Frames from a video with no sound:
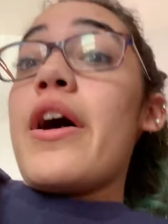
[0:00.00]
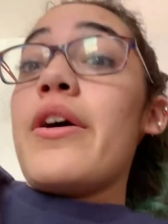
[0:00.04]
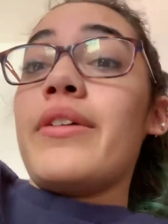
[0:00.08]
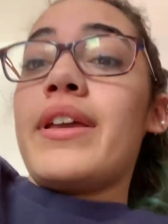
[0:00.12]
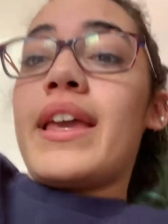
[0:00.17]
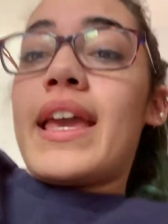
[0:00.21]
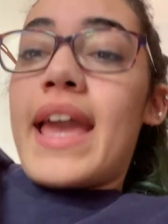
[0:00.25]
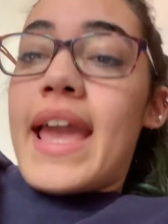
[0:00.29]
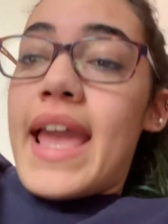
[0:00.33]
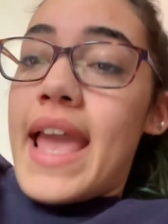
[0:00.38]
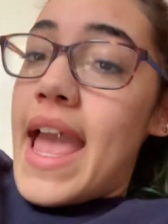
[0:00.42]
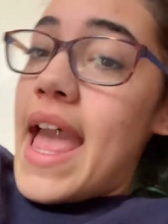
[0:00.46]

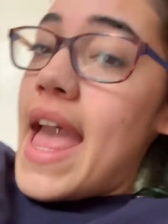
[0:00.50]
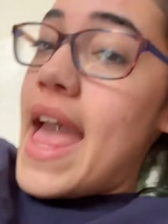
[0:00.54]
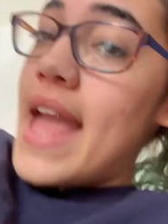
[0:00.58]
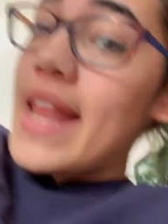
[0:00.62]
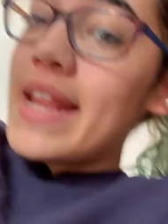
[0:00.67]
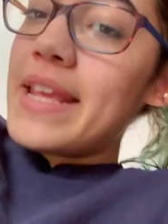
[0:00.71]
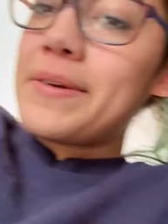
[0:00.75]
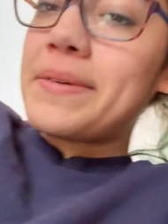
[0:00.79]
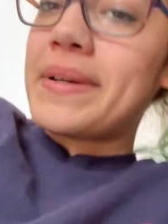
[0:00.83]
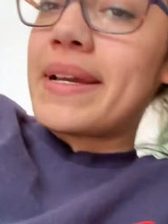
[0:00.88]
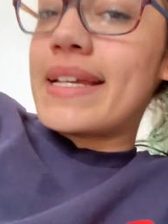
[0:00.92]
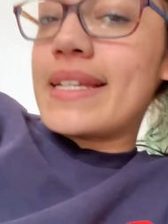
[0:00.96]
Okay,
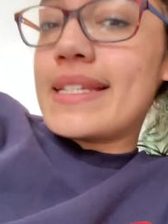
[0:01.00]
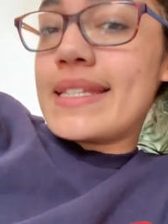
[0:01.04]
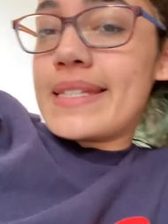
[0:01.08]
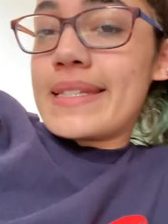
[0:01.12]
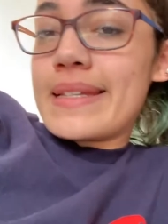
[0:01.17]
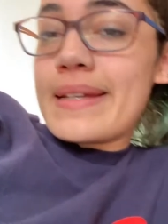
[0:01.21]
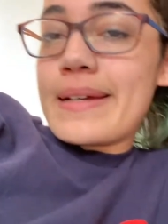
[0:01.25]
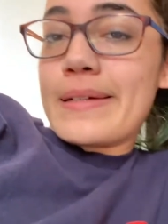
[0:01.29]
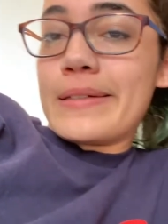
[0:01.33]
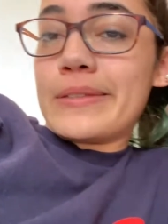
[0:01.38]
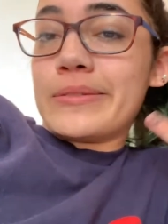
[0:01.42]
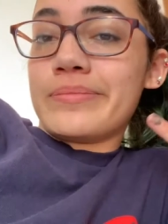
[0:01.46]
anyway,
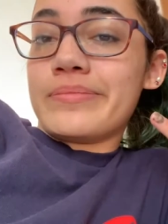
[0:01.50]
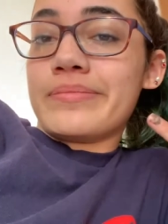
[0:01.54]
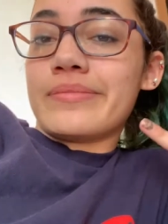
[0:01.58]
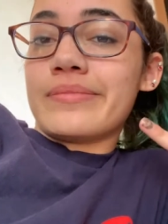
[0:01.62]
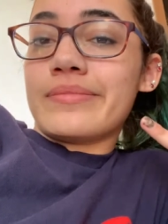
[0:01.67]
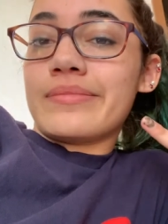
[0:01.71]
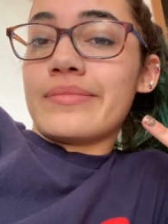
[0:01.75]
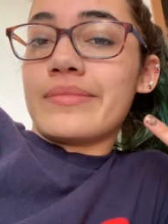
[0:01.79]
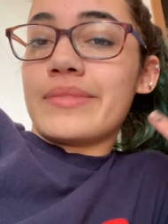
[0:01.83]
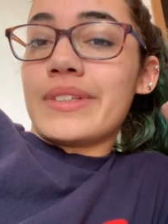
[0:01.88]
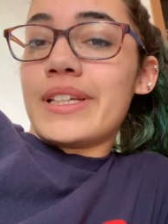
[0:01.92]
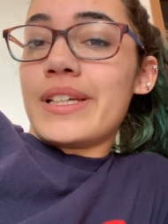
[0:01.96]
so
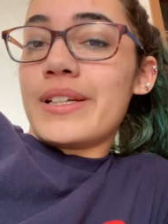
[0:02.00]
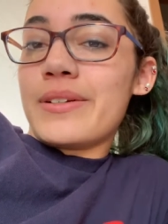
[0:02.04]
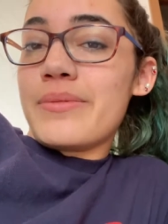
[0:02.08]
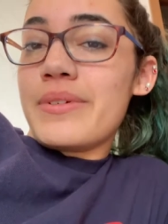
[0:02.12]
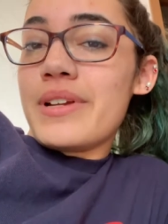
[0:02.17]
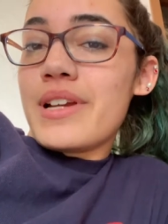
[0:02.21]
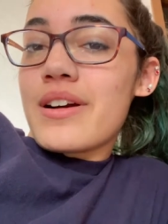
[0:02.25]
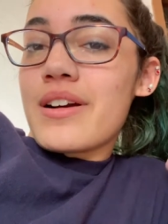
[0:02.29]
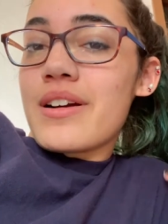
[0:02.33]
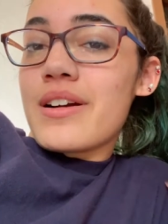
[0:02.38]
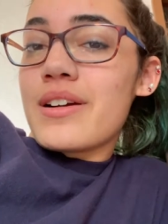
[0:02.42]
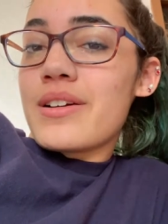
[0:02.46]
here
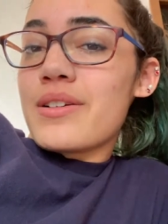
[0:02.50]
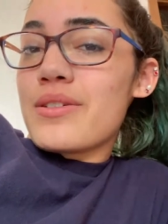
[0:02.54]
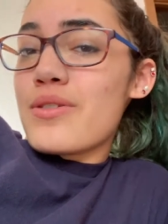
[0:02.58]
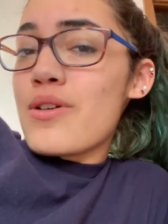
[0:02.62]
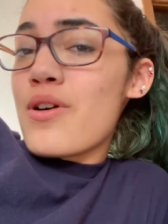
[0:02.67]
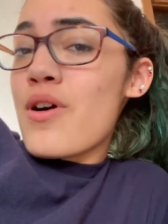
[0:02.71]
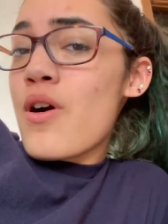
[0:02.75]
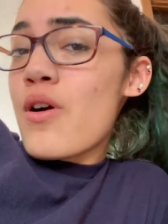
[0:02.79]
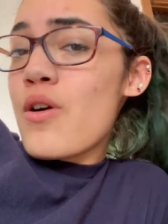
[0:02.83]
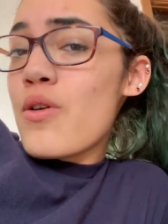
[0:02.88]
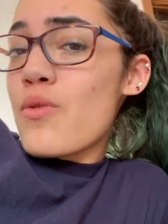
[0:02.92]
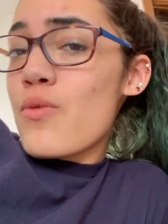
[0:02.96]
we are.
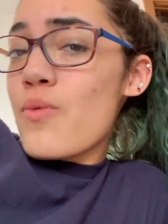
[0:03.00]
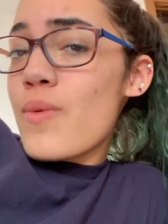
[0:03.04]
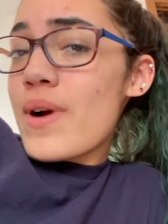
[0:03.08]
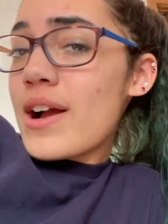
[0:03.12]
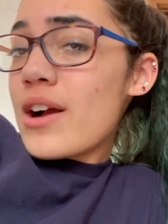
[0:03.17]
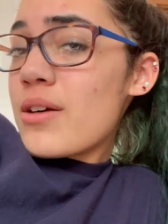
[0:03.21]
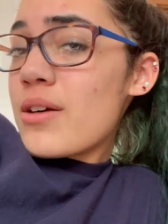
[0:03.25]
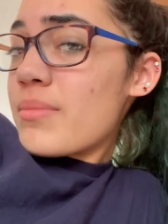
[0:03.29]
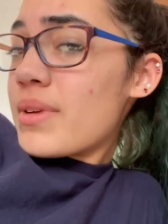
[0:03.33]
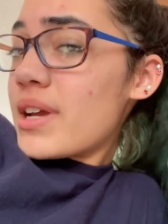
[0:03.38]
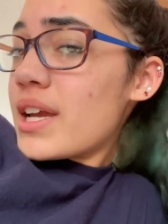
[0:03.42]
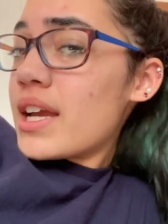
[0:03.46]
Oh,
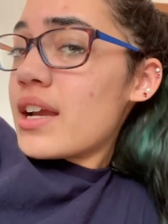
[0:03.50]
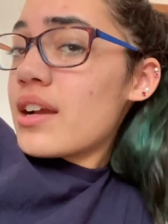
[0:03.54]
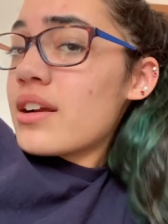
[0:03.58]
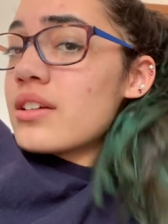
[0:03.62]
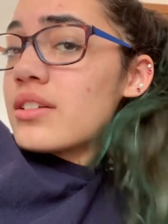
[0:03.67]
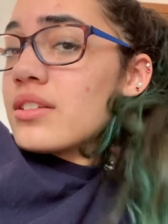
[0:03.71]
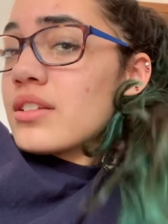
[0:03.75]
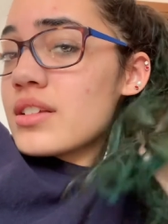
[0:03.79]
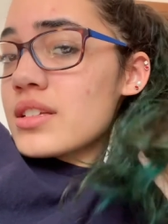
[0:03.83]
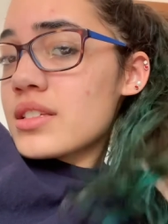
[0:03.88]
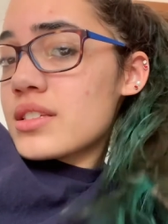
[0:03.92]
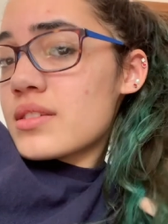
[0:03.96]
wow, my hair
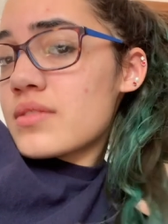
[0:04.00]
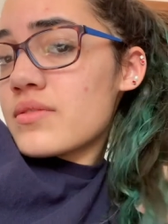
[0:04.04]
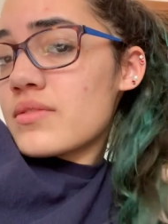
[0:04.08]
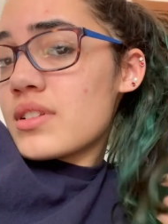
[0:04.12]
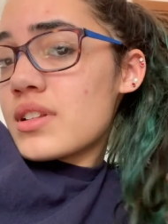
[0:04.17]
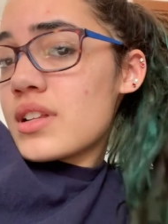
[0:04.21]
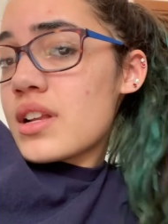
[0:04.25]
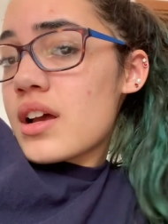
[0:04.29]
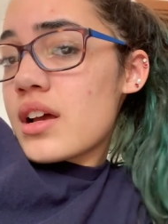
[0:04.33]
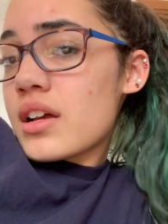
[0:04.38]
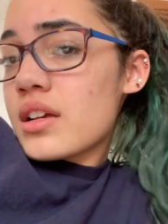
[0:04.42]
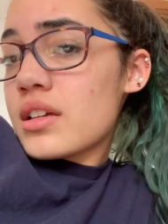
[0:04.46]
looks
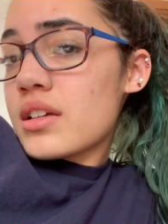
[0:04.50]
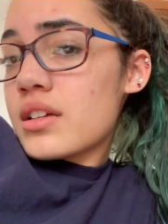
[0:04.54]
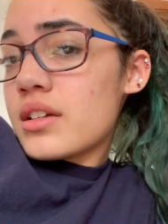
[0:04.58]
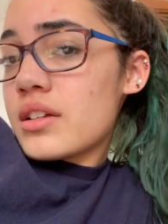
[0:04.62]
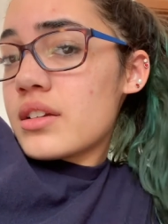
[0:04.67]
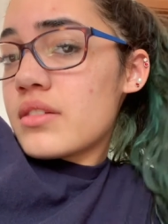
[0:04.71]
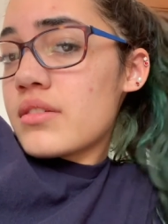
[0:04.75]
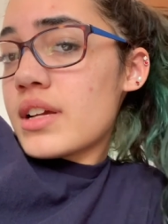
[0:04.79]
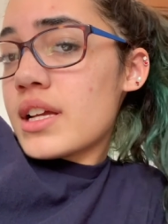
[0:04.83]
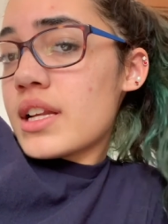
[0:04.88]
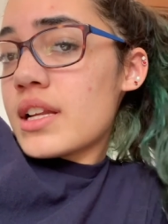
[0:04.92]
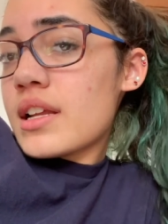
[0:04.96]
not
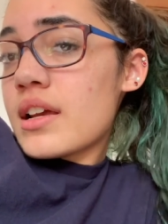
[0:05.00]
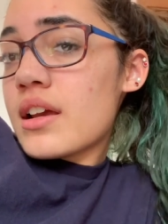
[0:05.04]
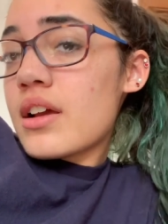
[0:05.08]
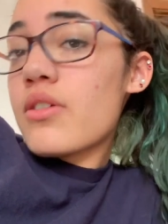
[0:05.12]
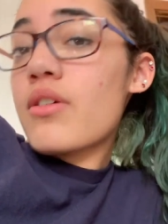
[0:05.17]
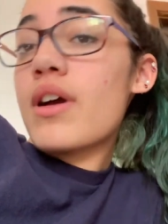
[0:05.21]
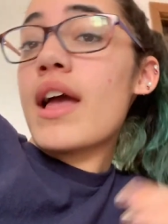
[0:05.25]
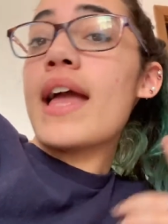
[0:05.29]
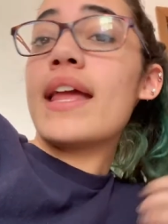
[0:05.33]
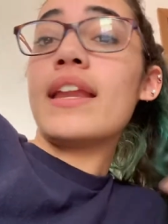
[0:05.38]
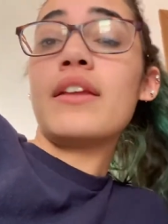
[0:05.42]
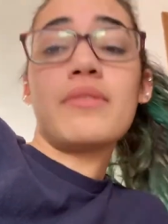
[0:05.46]
good right
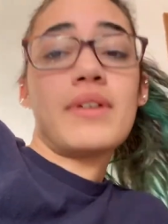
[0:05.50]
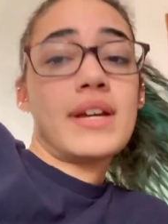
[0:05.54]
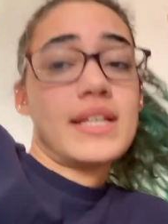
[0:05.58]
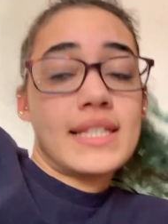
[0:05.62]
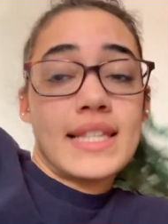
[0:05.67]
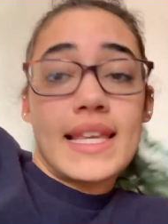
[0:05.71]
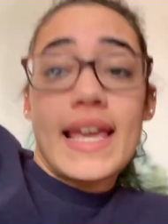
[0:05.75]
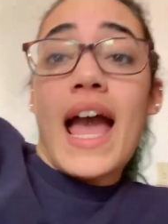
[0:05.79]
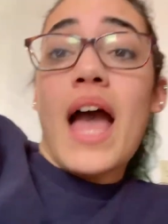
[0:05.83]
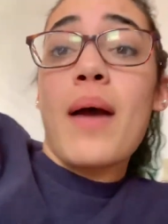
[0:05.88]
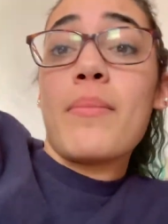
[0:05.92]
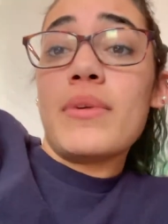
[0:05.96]
now. Anyways,
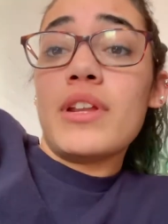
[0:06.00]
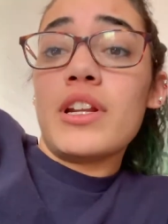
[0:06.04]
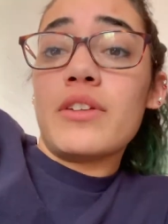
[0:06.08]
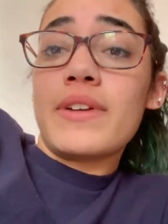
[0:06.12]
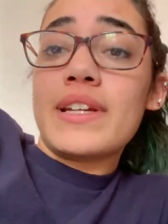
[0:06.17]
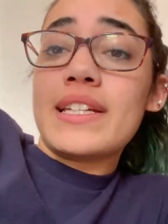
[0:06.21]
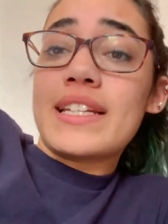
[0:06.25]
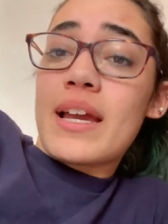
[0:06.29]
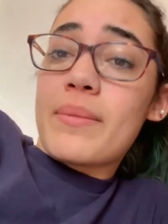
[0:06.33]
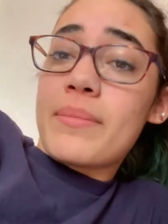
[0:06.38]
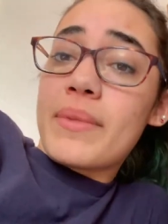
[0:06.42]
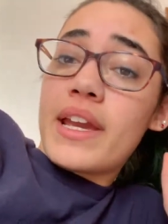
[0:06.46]
yeah, I'm gonna
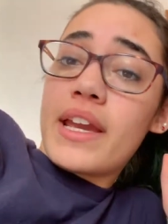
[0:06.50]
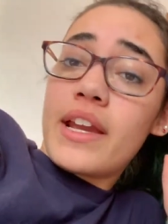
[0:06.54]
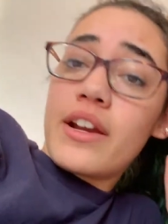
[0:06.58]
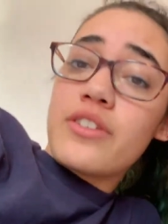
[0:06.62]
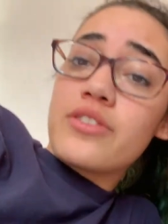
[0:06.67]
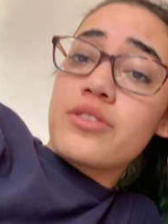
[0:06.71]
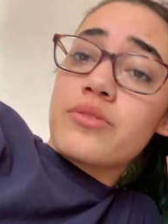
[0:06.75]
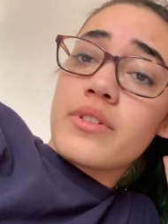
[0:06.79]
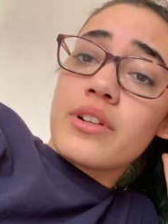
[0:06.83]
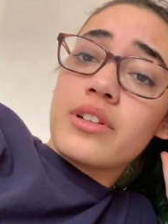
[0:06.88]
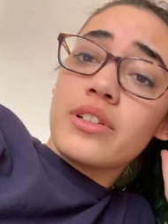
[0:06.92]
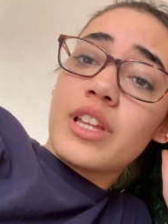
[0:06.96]
redye my hair
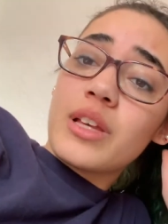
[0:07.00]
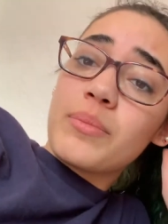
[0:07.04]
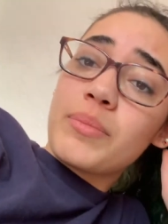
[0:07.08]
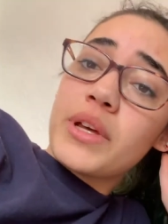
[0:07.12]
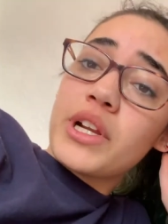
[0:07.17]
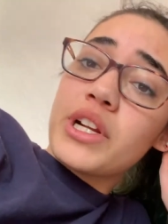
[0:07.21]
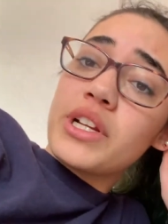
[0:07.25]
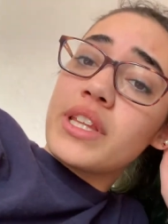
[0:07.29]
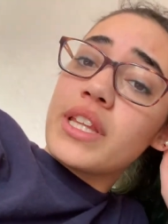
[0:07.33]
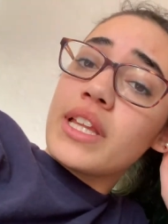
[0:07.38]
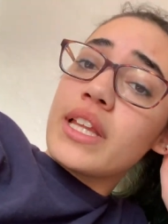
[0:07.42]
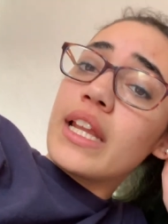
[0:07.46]
so it'll look
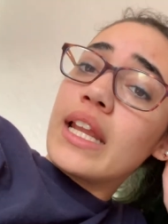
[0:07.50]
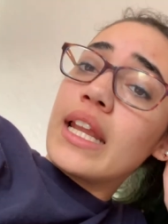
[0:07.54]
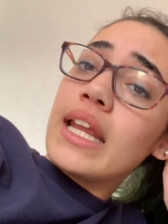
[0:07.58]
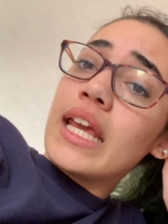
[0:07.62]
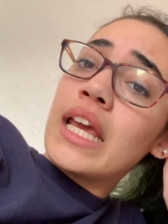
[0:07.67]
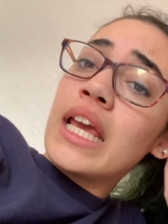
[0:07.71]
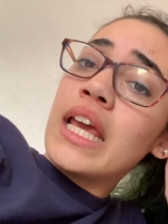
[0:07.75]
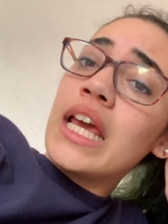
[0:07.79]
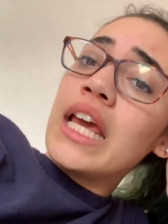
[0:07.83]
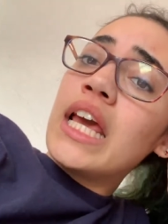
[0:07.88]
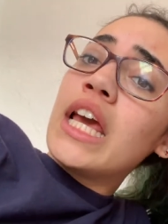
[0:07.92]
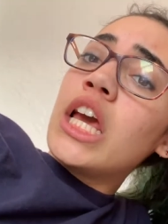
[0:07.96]
better than
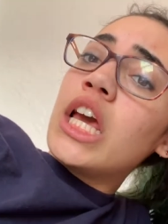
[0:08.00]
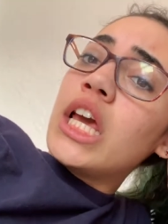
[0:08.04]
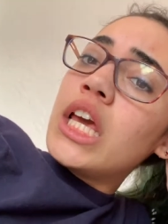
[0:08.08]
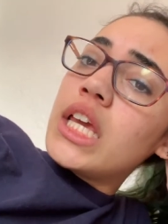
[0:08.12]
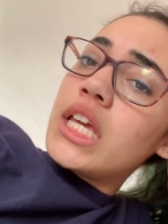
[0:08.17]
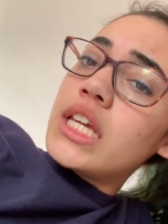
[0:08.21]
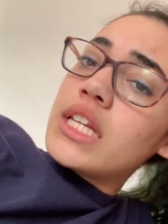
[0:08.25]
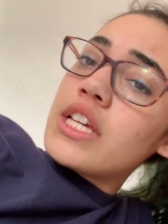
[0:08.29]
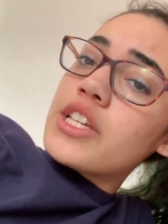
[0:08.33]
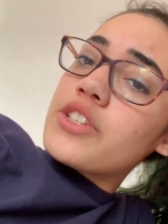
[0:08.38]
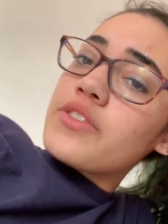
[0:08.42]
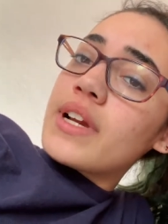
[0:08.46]

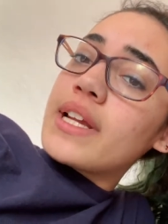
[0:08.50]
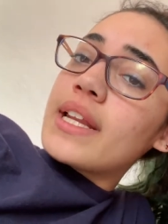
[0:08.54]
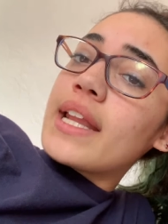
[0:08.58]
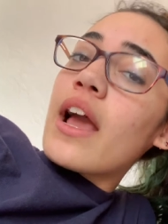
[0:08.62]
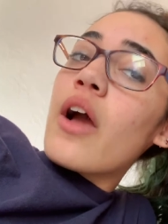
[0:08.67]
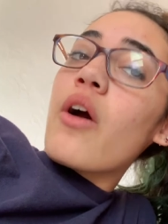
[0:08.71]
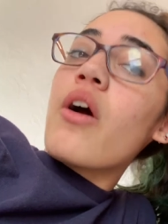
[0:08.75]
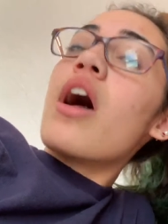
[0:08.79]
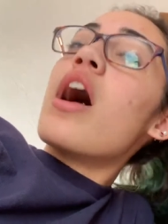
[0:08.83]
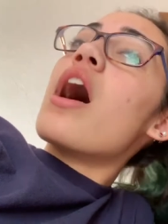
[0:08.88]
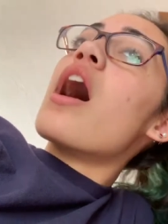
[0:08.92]
it does right now.